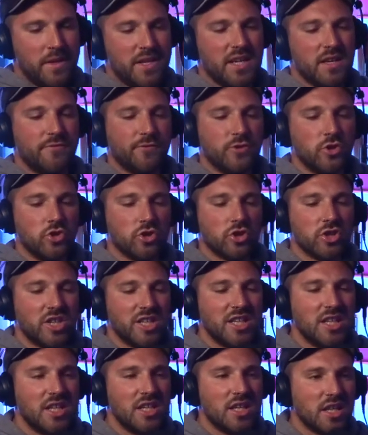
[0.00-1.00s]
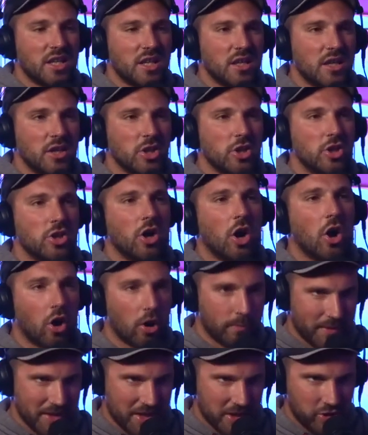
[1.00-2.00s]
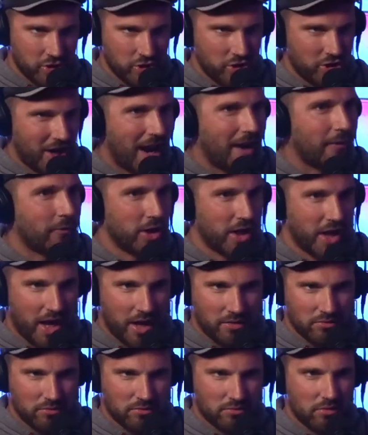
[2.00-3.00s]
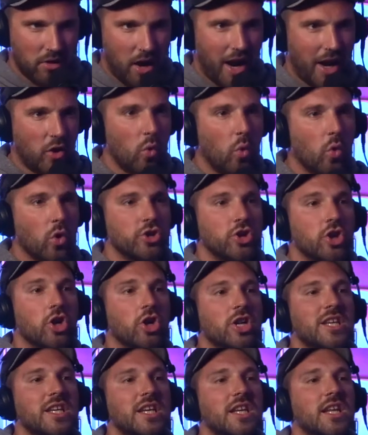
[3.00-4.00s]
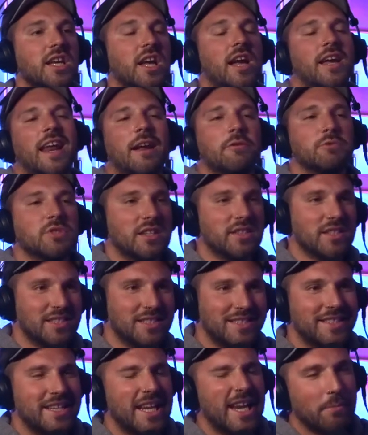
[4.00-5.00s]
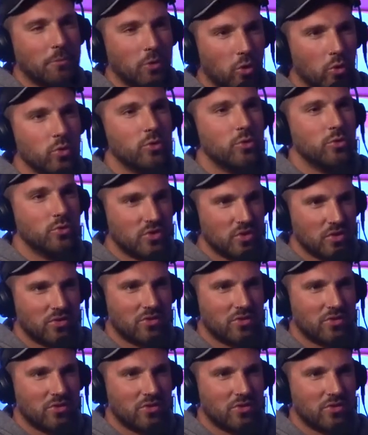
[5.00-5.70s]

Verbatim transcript: If you're eating garbage every day, right? Or you're eating, again, I was on this damn cruise,